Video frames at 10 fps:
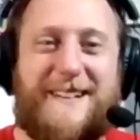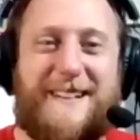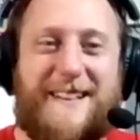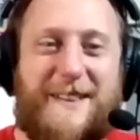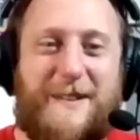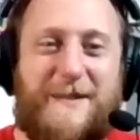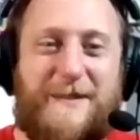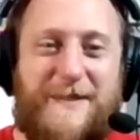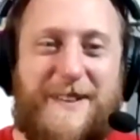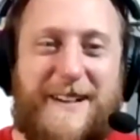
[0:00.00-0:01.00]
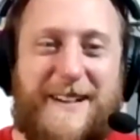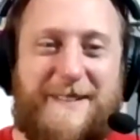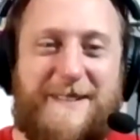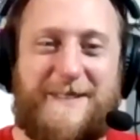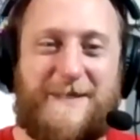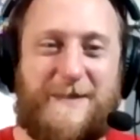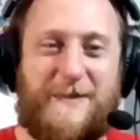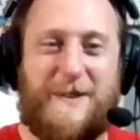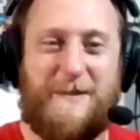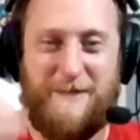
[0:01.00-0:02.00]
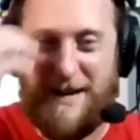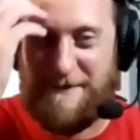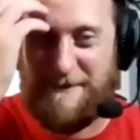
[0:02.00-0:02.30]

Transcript: Yeah, it's pretty cool. It's